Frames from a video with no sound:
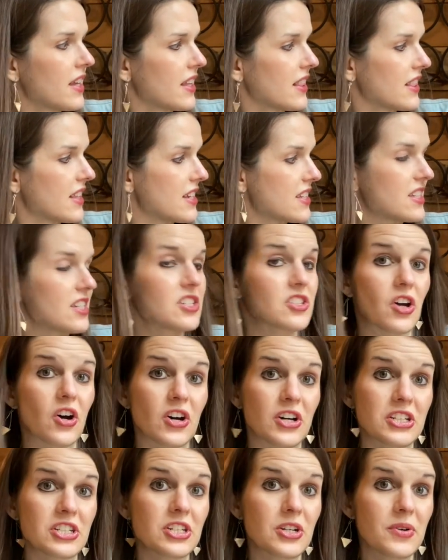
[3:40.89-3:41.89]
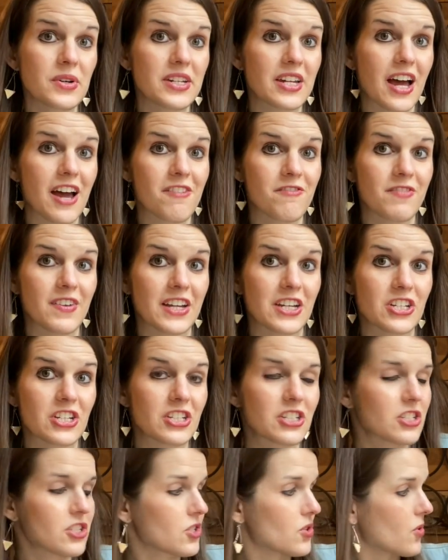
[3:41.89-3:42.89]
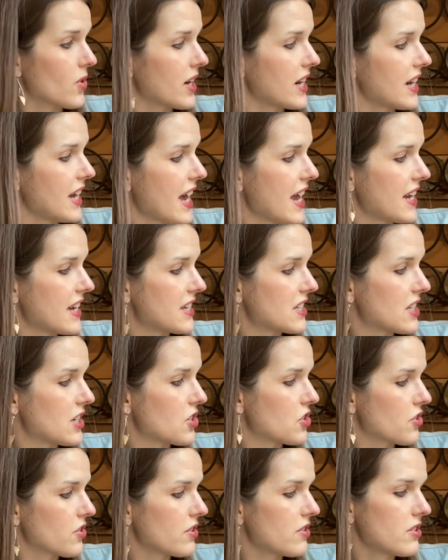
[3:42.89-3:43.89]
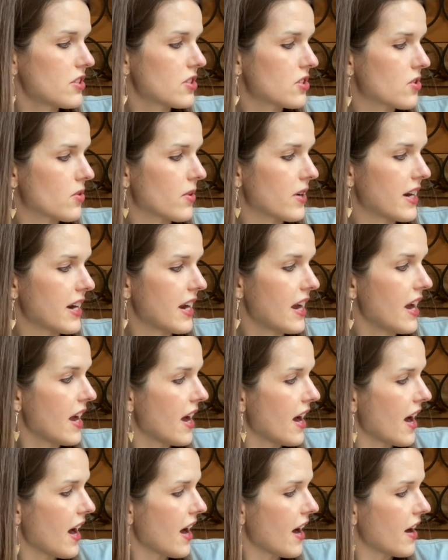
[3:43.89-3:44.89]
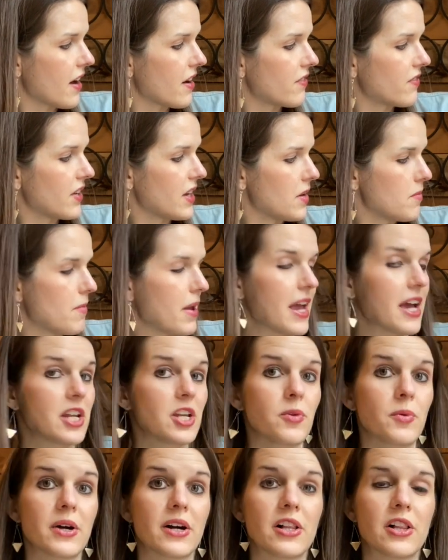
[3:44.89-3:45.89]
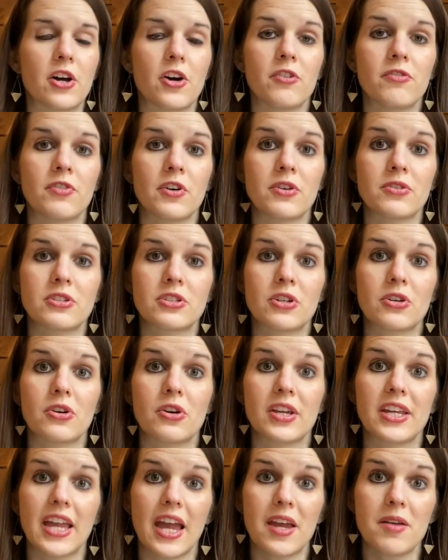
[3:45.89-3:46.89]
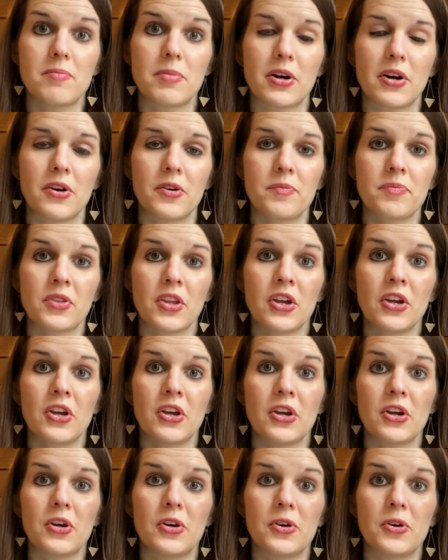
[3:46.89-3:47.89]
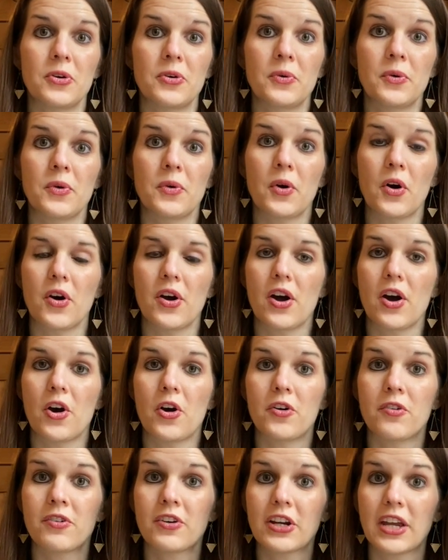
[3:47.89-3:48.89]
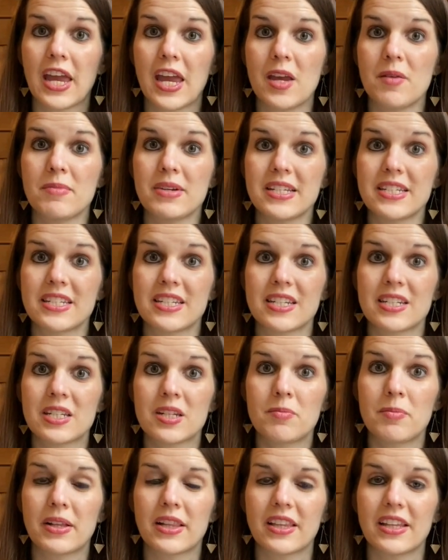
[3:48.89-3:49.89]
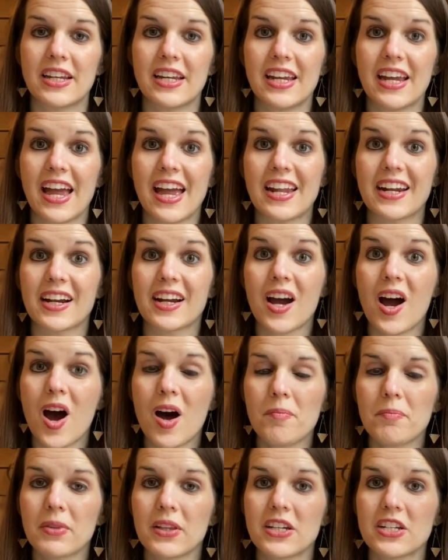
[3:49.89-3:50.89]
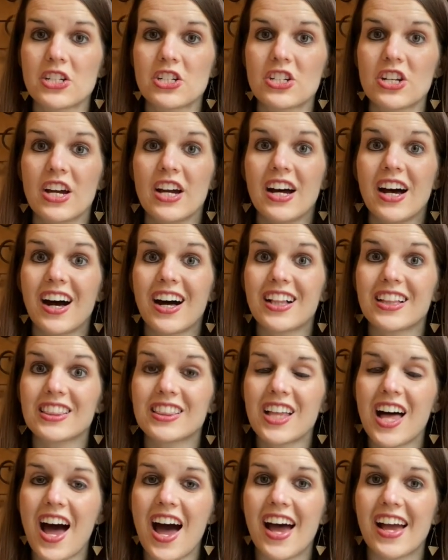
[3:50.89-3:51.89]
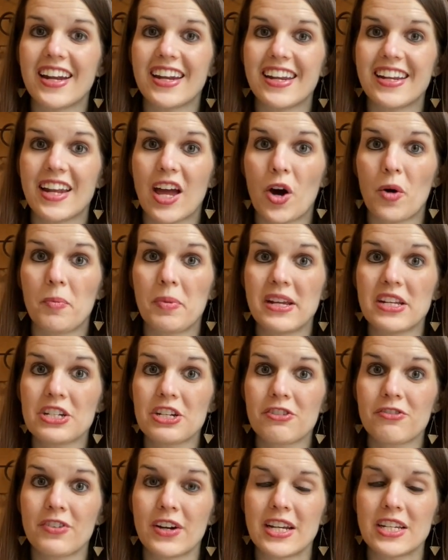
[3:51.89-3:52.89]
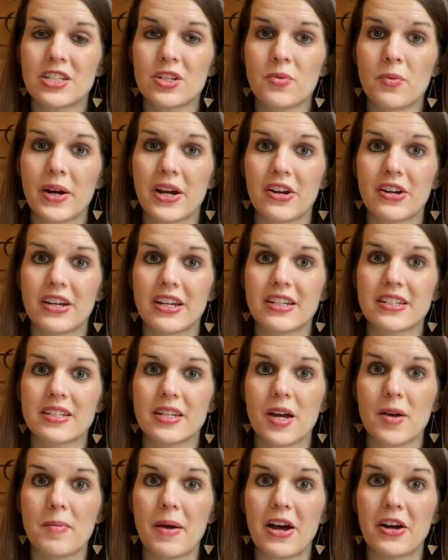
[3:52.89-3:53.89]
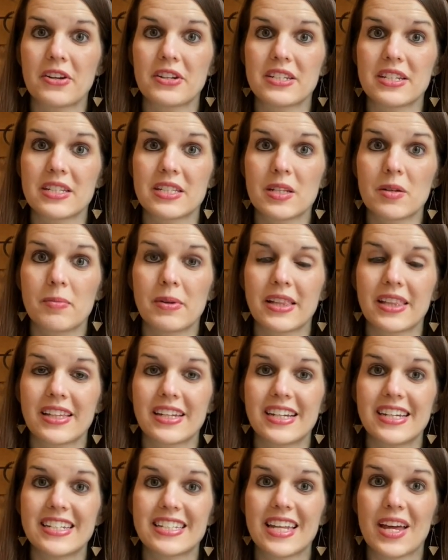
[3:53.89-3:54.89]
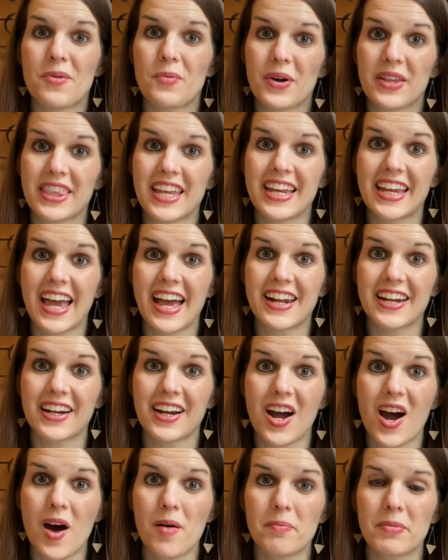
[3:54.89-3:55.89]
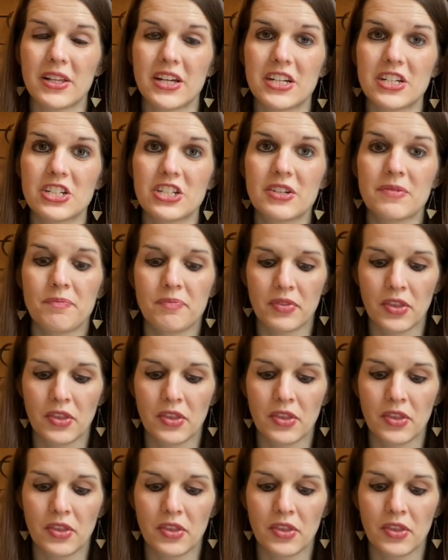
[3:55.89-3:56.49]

This is also a nonfiction story, and it's a true story of Emmanuel Ofoso-Yeboah, who overcame his disability and accomplished a lot in helping to raise awareness about disabilities and what they can accomplish.